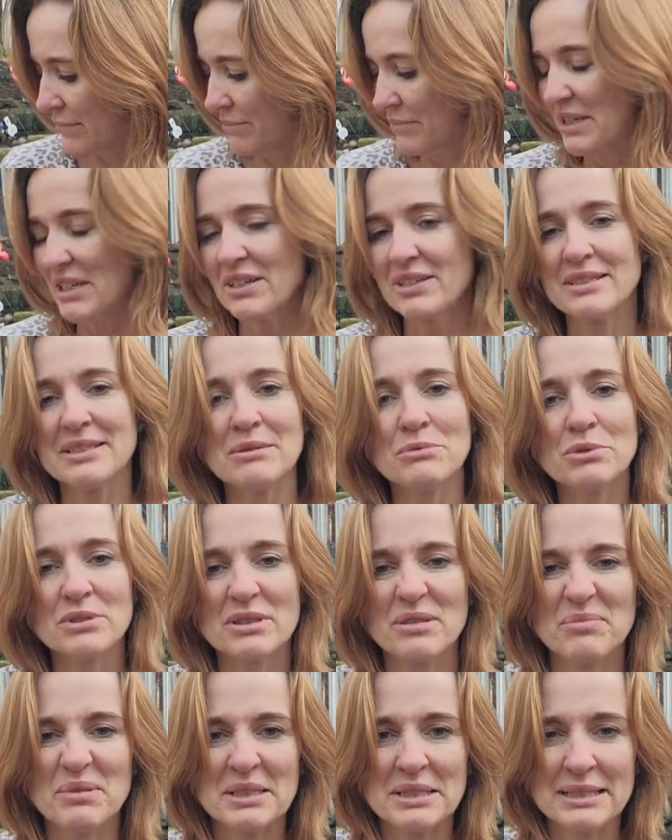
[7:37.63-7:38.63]
Because he was
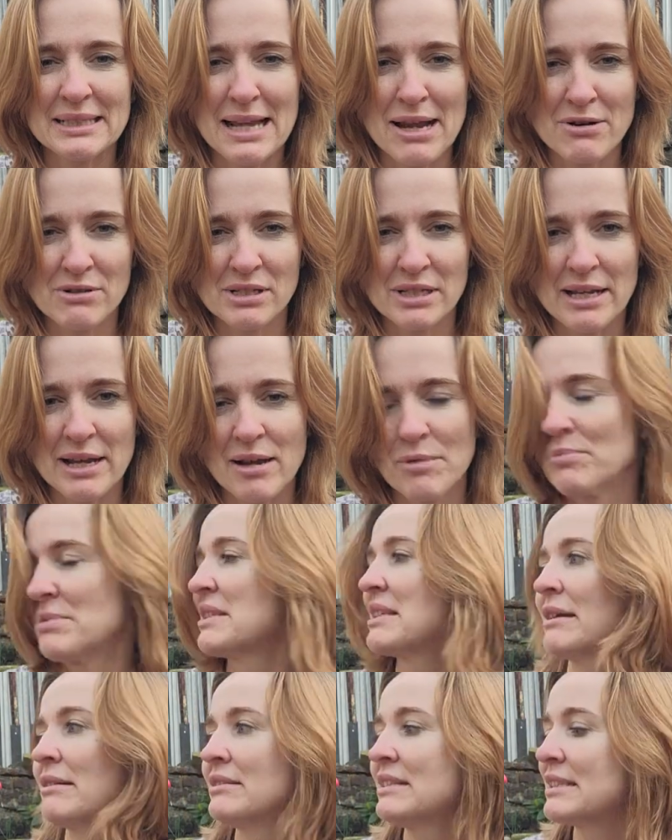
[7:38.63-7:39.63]
a bit scared to get up
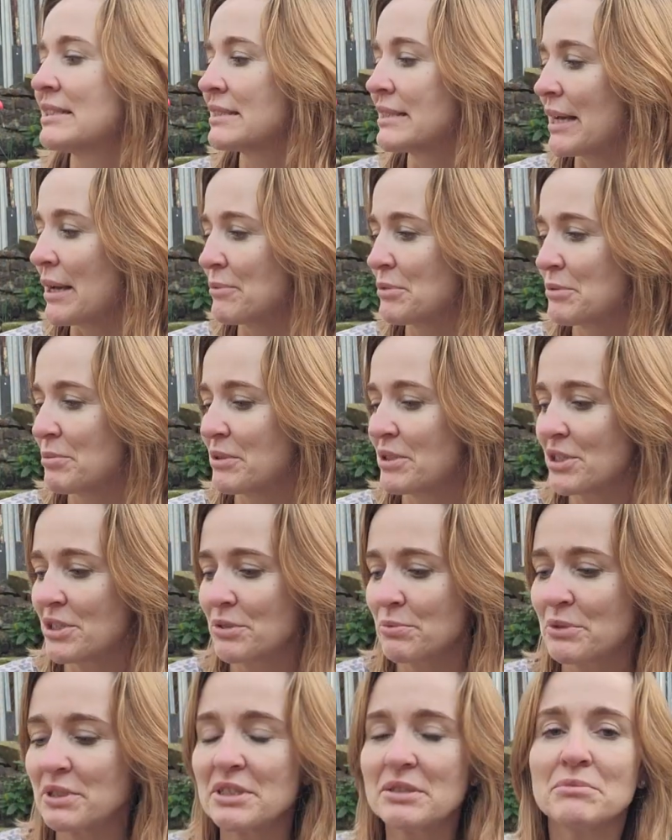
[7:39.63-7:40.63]
and down the steps, but
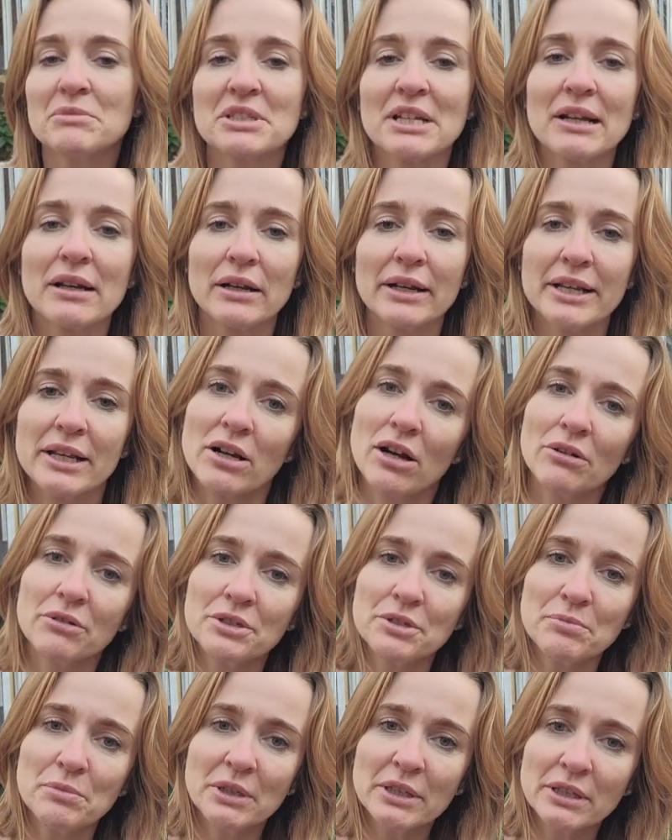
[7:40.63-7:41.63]
just with some gentle
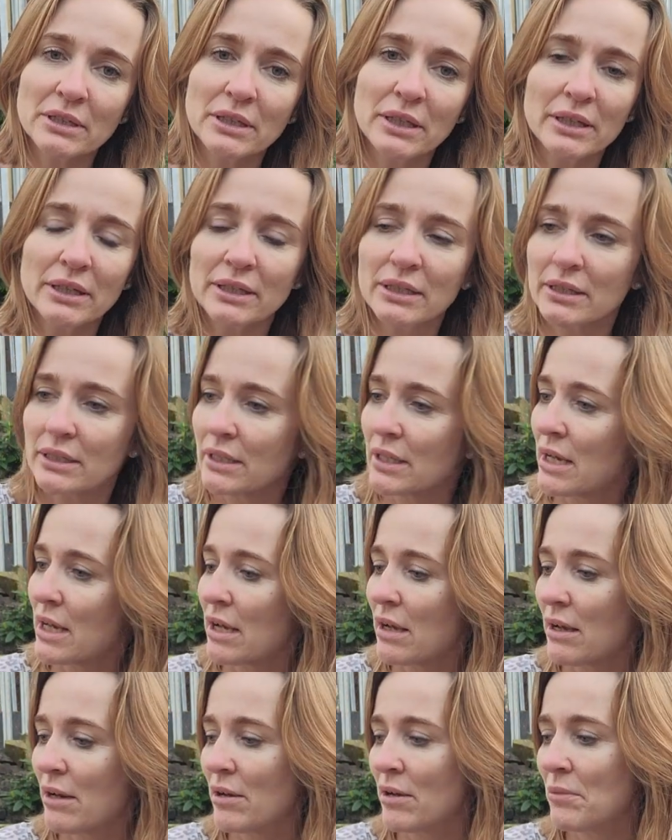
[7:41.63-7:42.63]
encouragement.
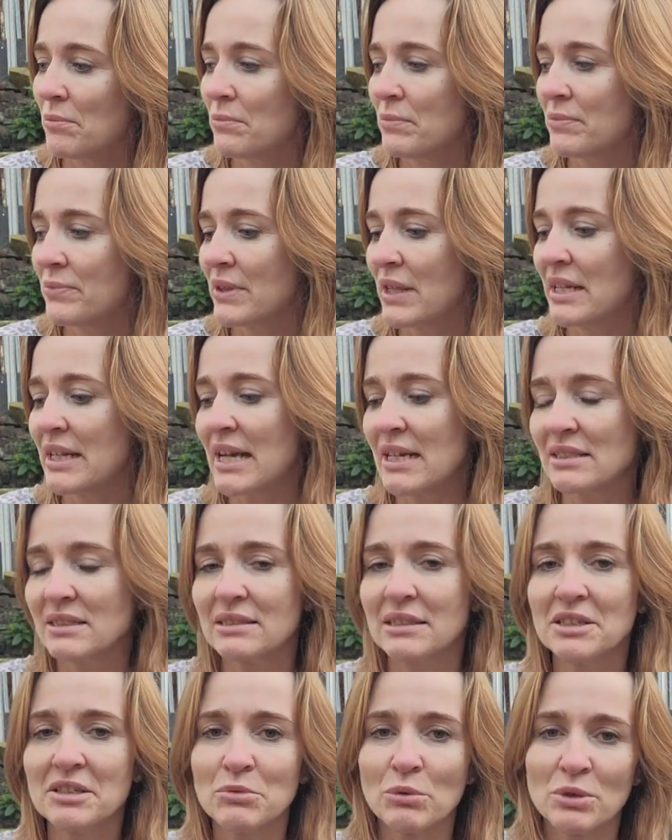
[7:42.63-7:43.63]
The last
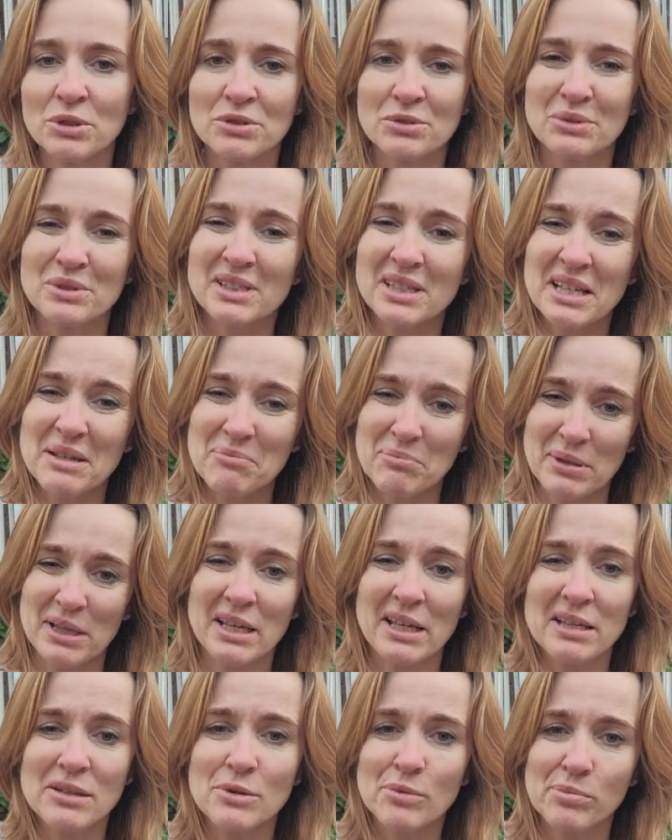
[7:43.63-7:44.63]
thing you want to do is keep
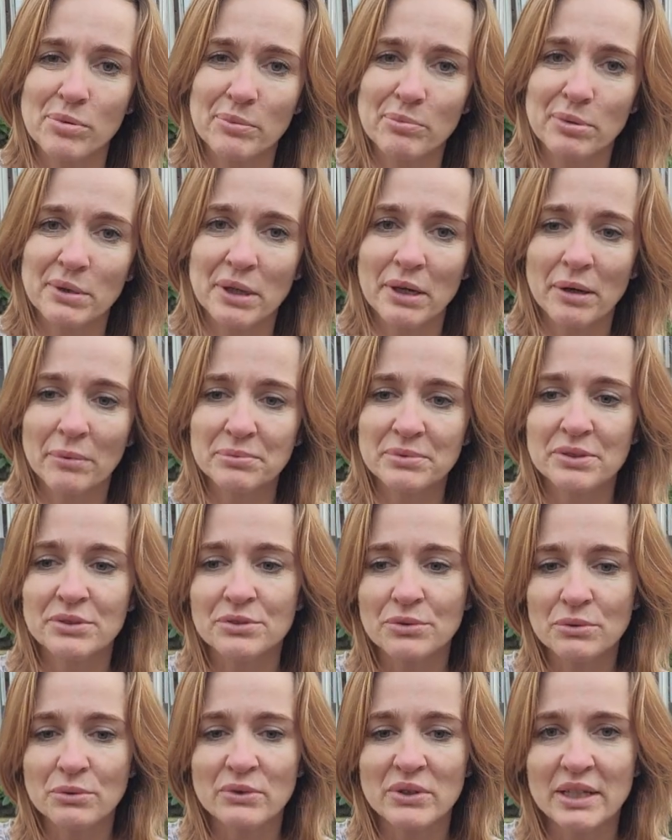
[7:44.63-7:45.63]
picking your puppy up to
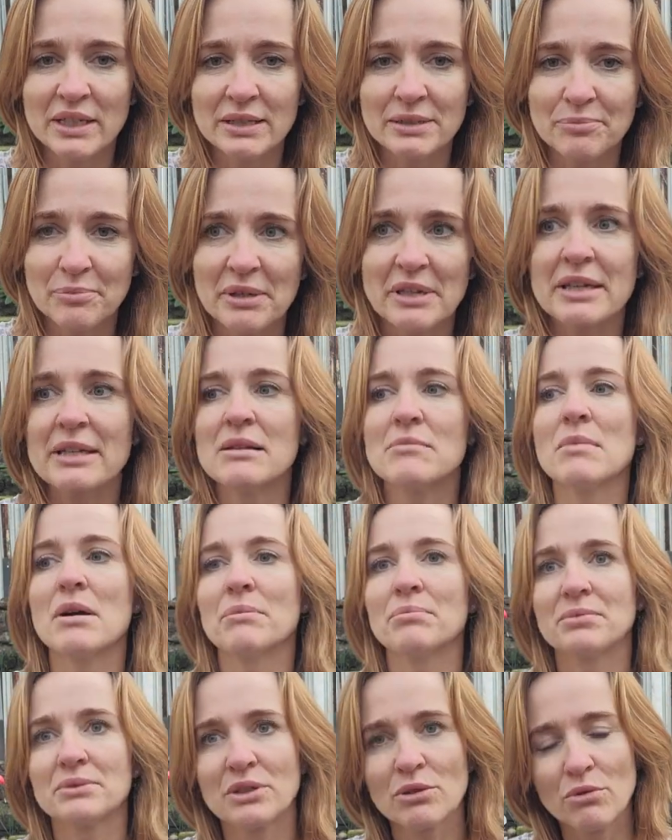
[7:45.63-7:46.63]
do things, picking him
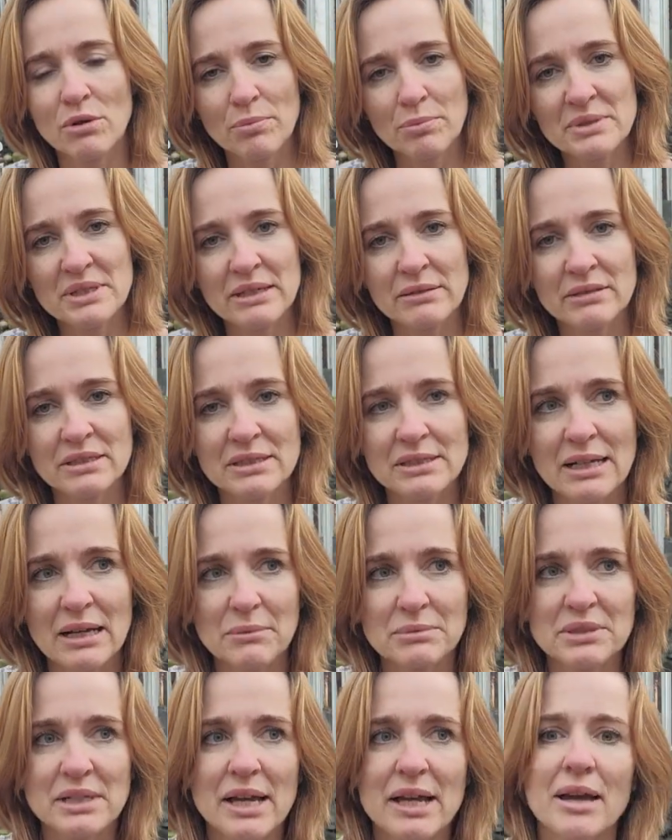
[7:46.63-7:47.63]
up to go up and down the
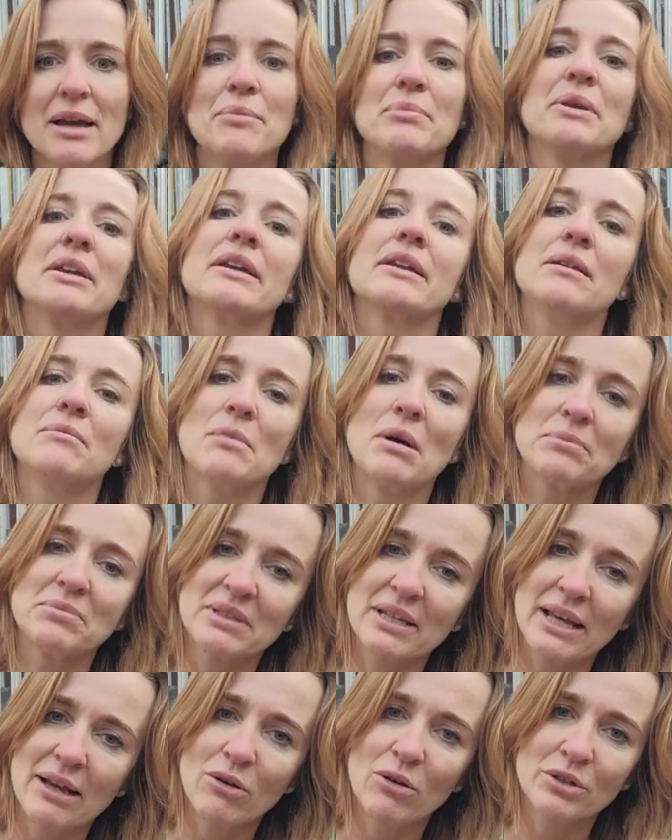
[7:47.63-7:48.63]
steps, picking him up
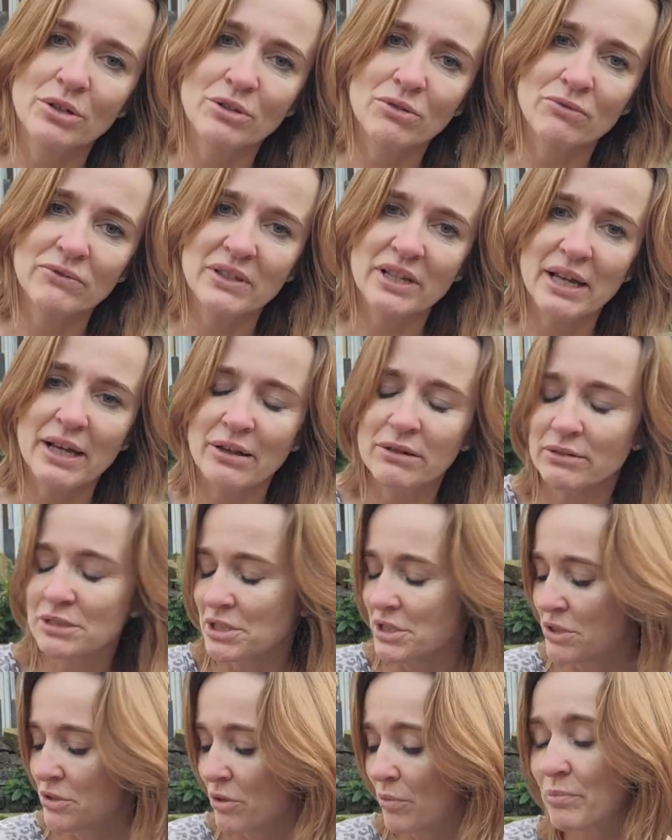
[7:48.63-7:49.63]
to get on and off the couch.
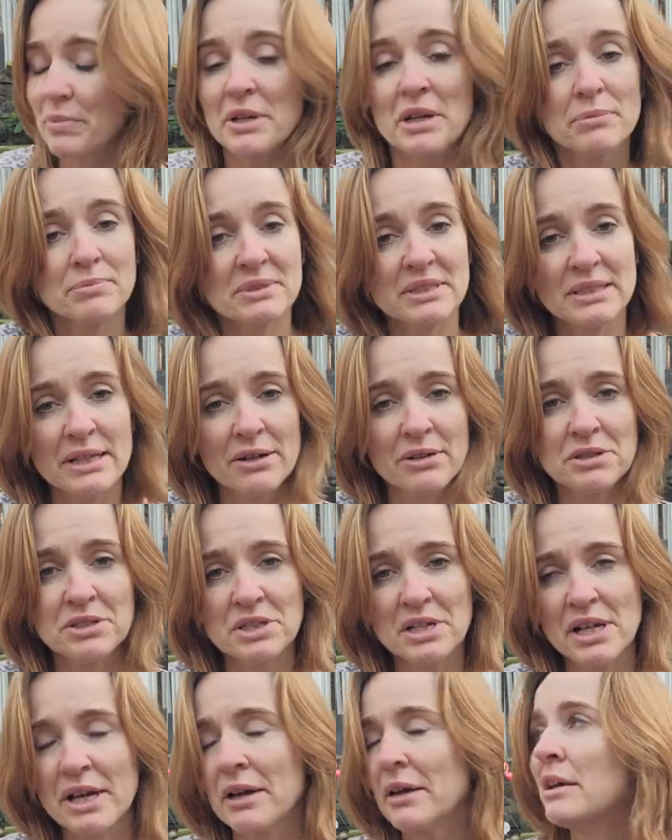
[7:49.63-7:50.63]
He's not been upstairs
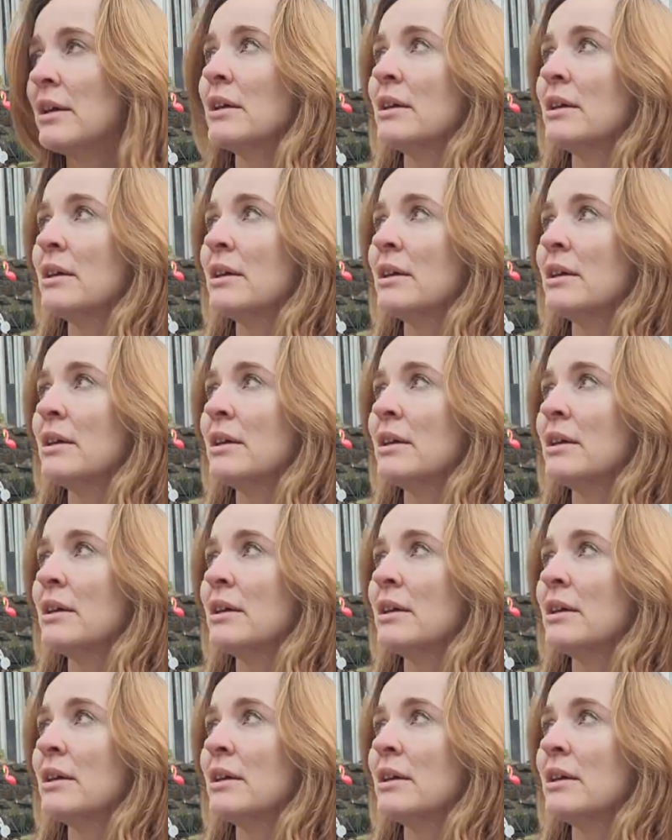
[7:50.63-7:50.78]
yet.